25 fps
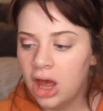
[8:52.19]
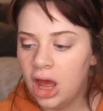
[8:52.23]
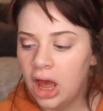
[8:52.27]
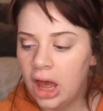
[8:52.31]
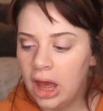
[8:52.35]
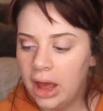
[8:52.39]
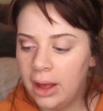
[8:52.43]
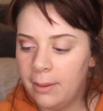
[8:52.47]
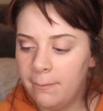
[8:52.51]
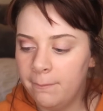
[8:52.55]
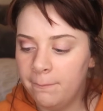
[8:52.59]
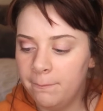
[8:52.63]

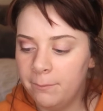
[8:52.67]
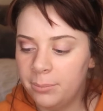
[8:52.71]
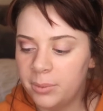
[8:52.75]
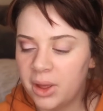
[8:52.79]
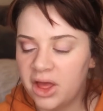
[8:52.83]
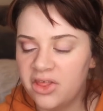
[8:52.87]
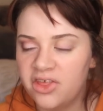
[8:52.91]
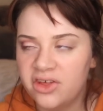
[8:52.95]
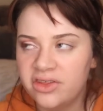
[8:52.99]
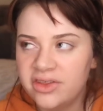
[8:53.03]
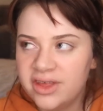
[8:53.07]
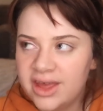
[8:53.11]

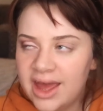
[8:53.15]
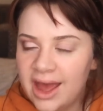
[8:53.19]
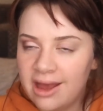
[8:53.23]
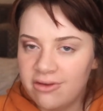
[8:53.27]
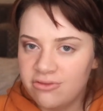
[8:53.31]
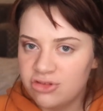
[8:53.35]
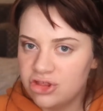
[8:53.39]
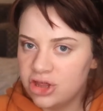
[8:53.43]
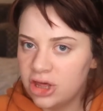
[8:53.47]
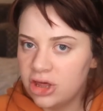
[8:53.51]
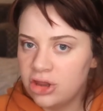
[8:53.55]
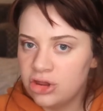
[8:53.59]
I think they
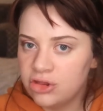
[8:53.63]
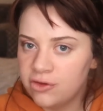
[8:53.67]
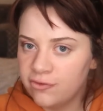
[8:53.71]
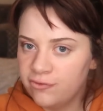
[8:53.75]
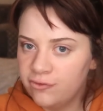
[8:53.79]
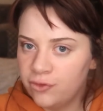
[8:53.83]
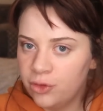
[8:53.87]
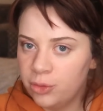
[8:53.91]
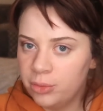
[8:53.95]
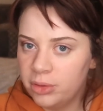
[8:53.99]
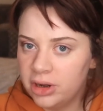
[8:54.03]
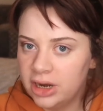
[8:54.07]
have changed the
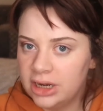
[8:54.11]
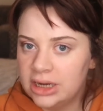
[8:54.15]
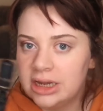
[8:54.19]
formula.